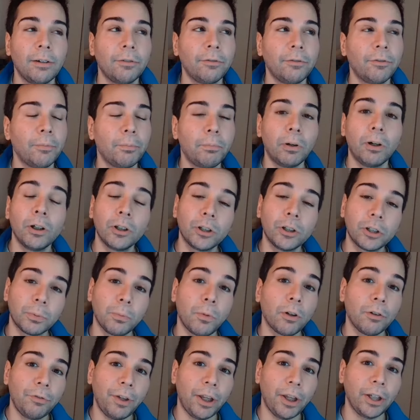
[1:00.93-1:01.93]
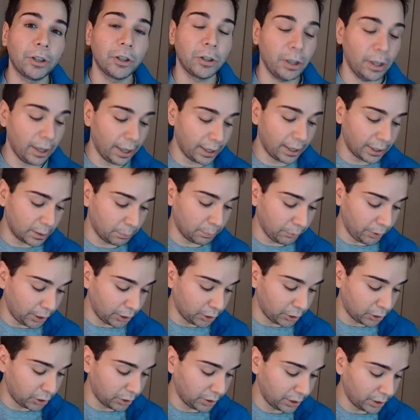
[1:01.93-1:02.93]
of push, motivation, and
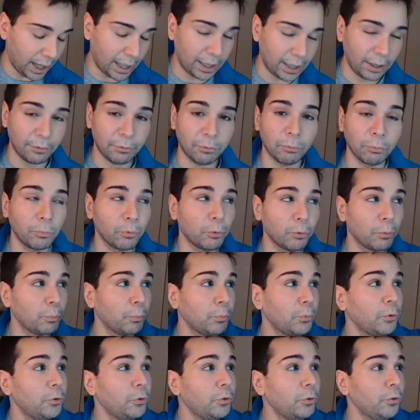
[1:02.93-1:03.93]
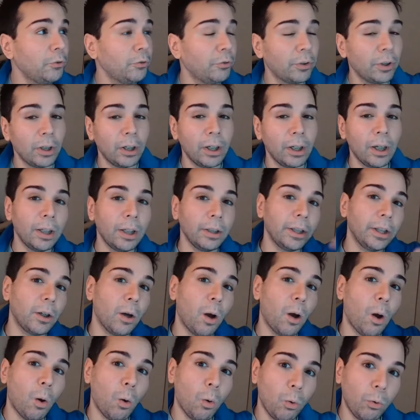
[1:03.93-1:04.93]
inspiration to kind of remove the
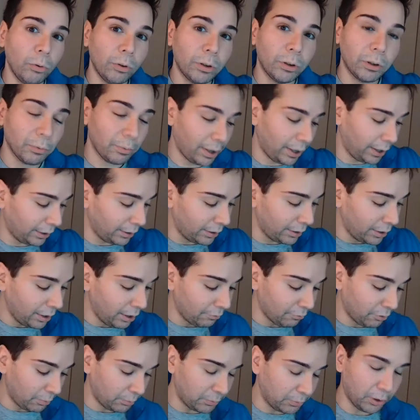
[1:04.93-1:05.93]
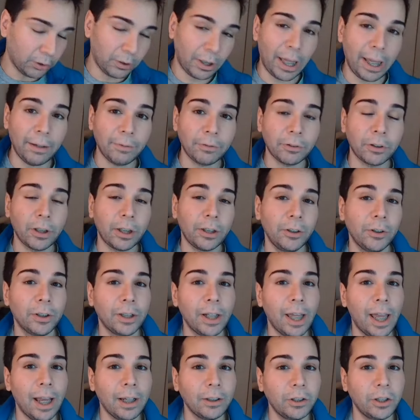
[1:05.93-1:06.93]
old, right, from your life so that you can
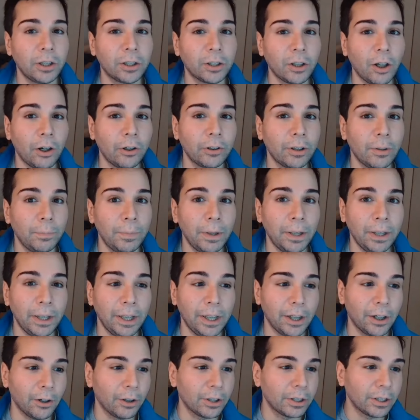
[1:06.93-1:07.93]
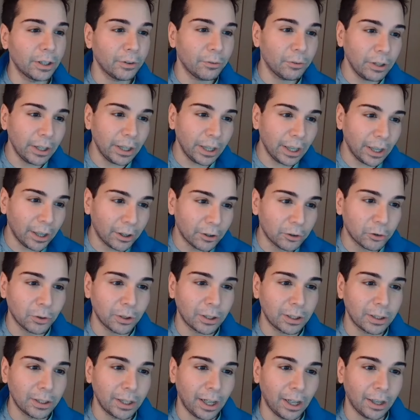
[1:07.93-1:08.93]
actually start something here. It's really
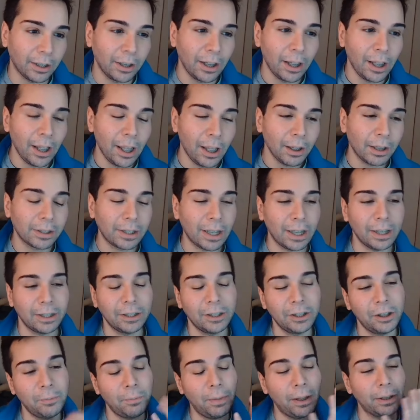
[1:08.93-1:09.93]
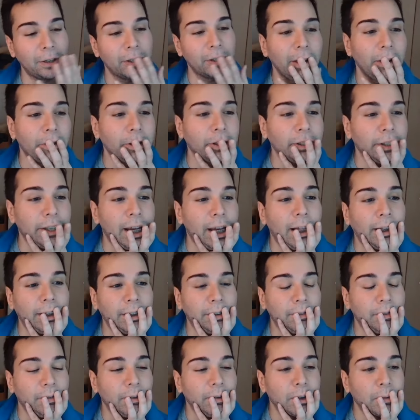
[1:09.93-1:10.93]
interesting because actually the message I was
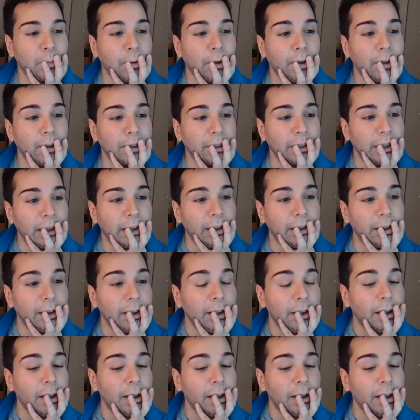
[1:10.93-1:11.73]
channeling from this person